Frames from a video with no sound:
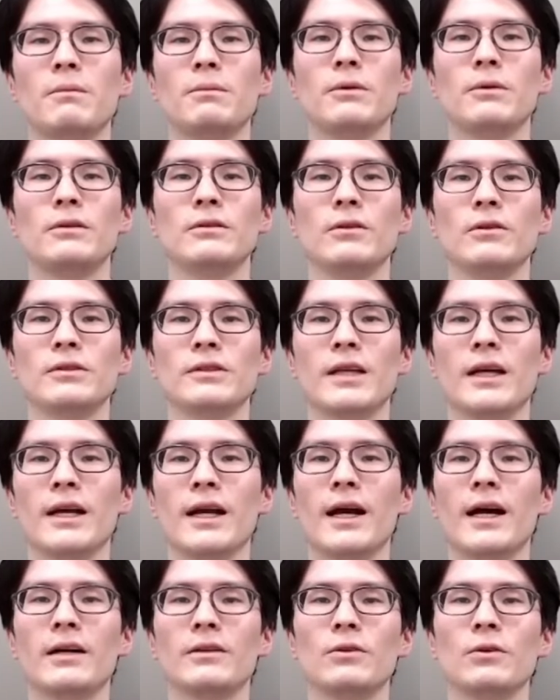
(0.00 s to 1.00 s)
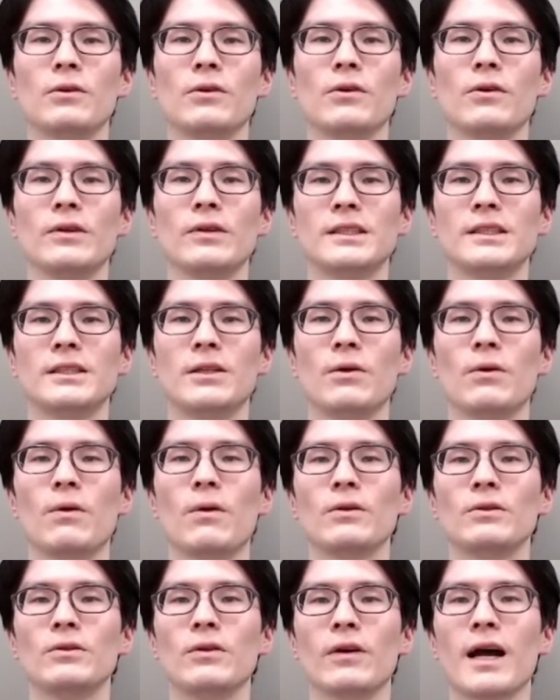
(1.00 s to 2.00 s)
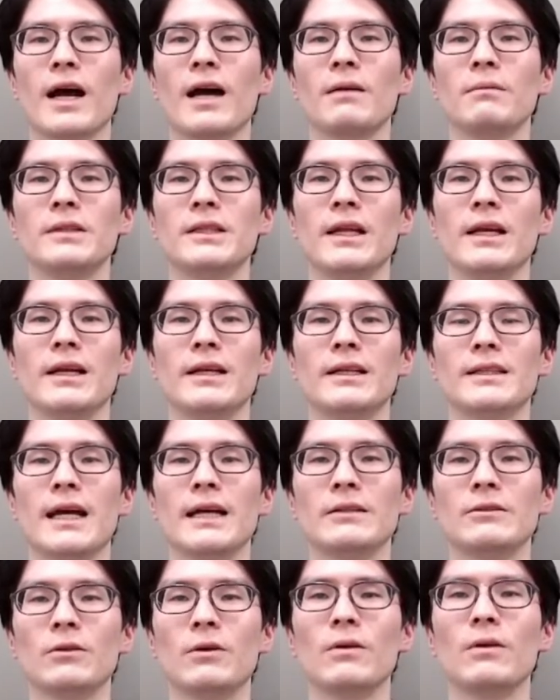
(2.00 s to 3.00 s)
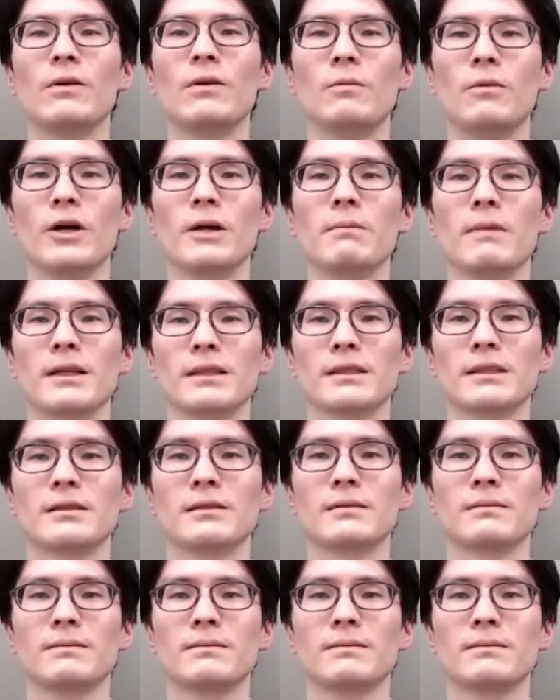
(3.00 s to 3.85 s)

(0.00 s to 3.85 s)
Now, let's see how the buffer pools get polluted.